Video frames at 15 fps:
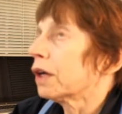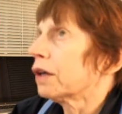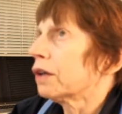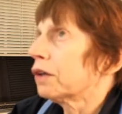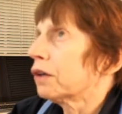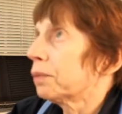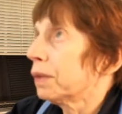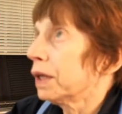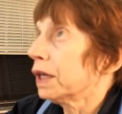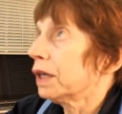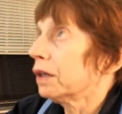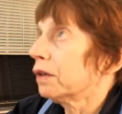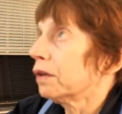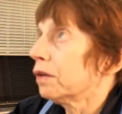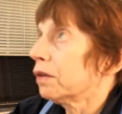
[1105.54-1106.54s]

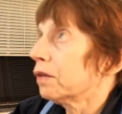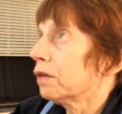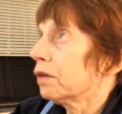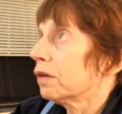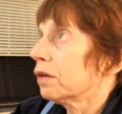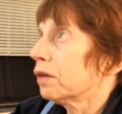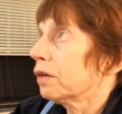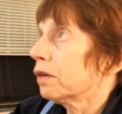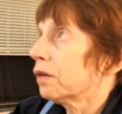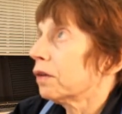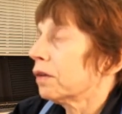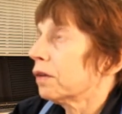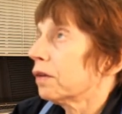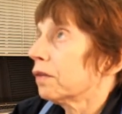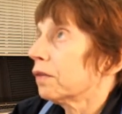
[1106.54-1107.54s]
speed
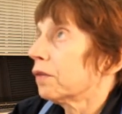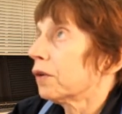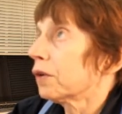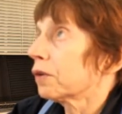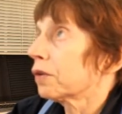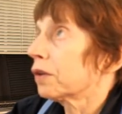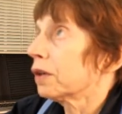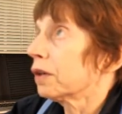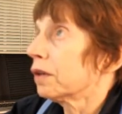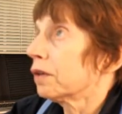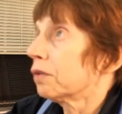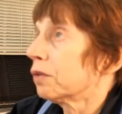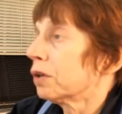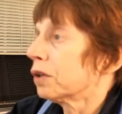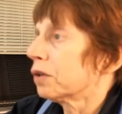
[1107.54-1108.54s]

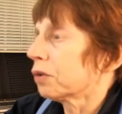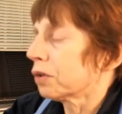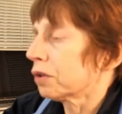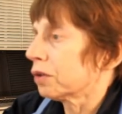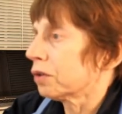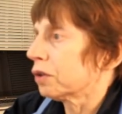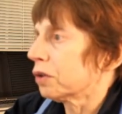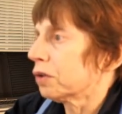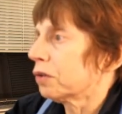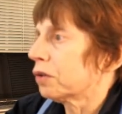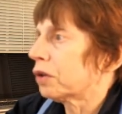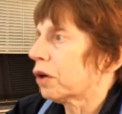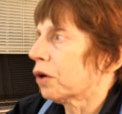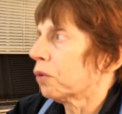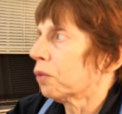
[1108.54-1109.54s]
versus resources used.
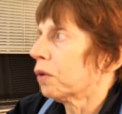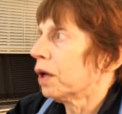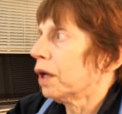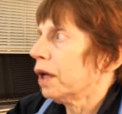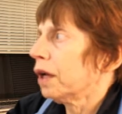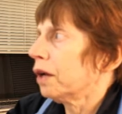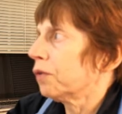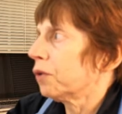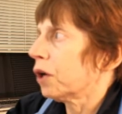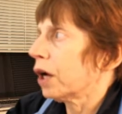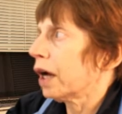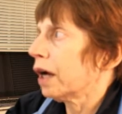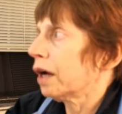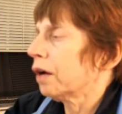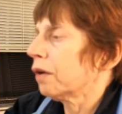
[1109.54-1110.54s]
So if you
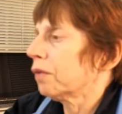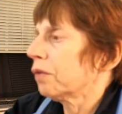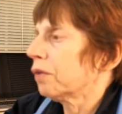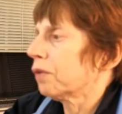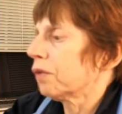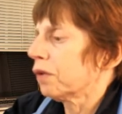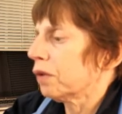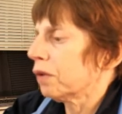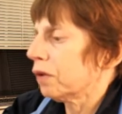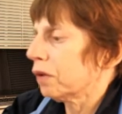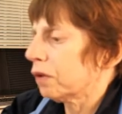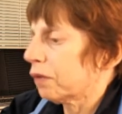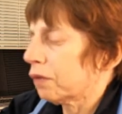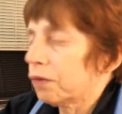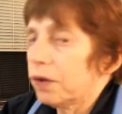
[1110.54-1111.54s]
have
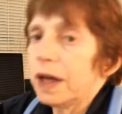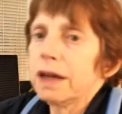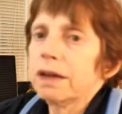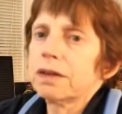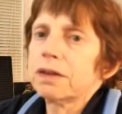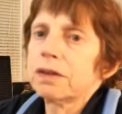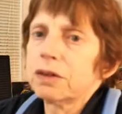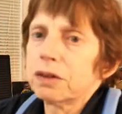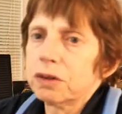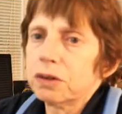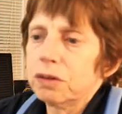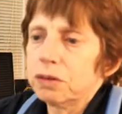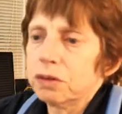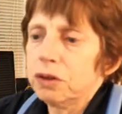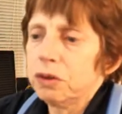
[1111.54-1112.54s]

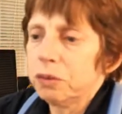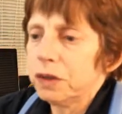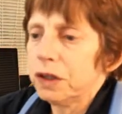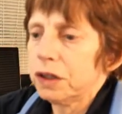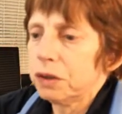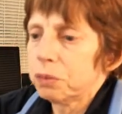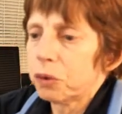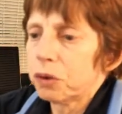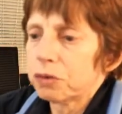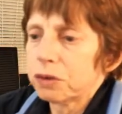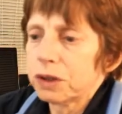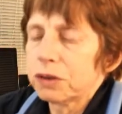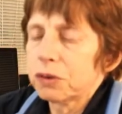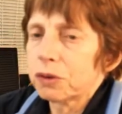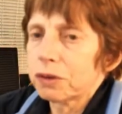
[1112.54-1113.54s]
faster, you need more
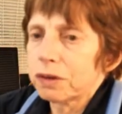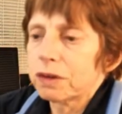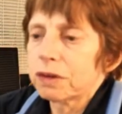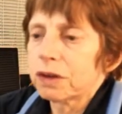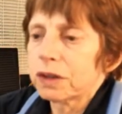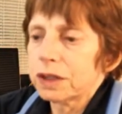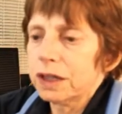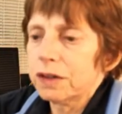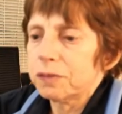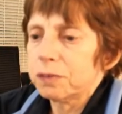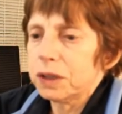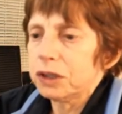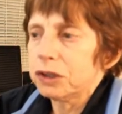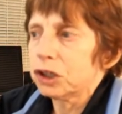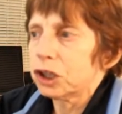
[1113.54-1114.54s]
resources on the
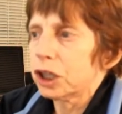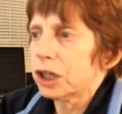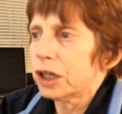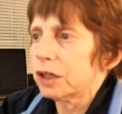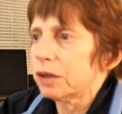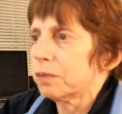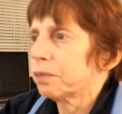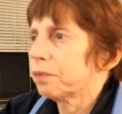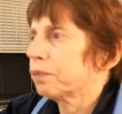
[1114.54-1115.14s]
FPGA.